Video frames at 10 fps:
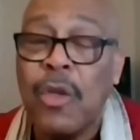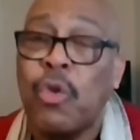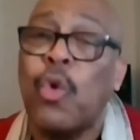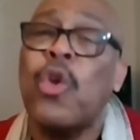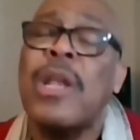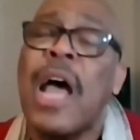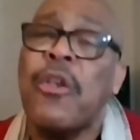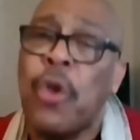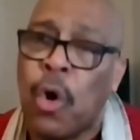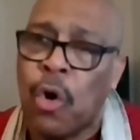Do you
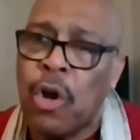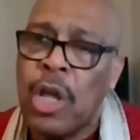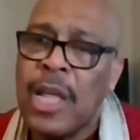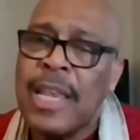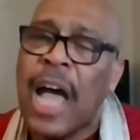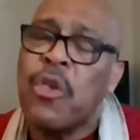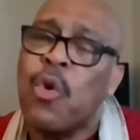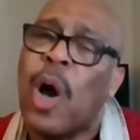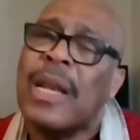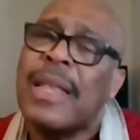not know that
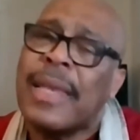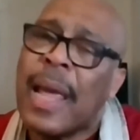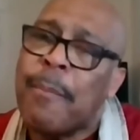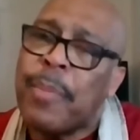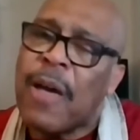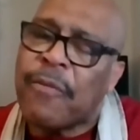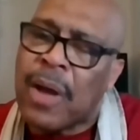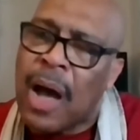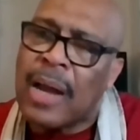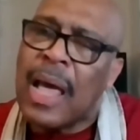you are the temple of
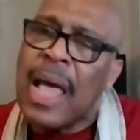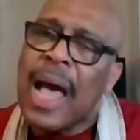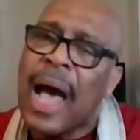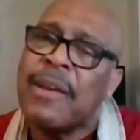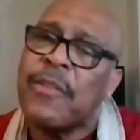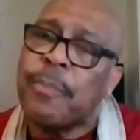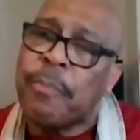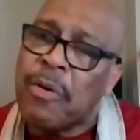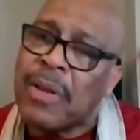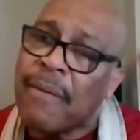God and the
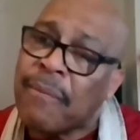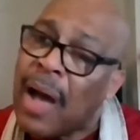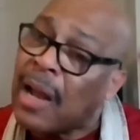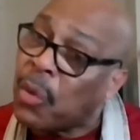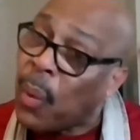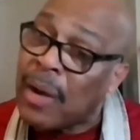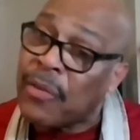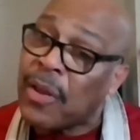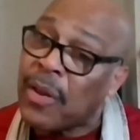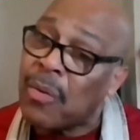Spirit of God
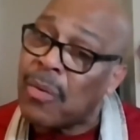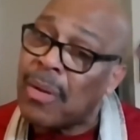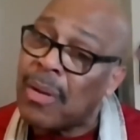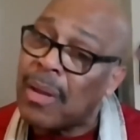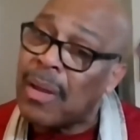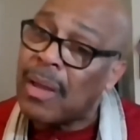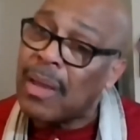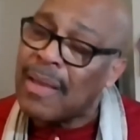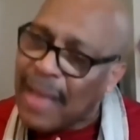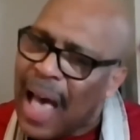dwells in you?
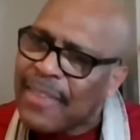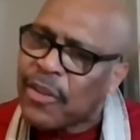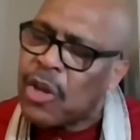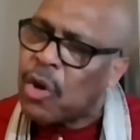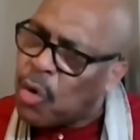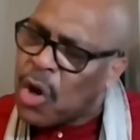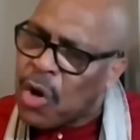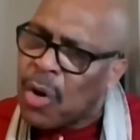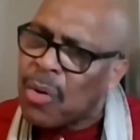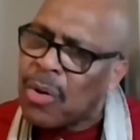He's asking you, do you
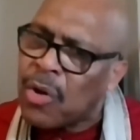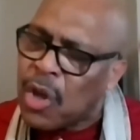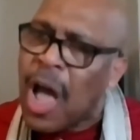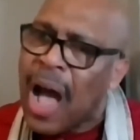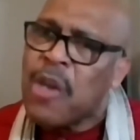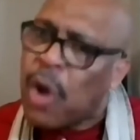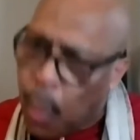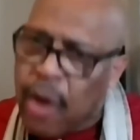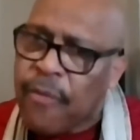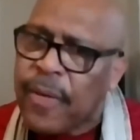know? Are you
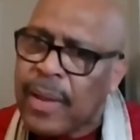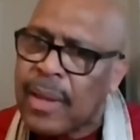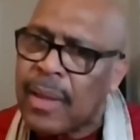aware of it?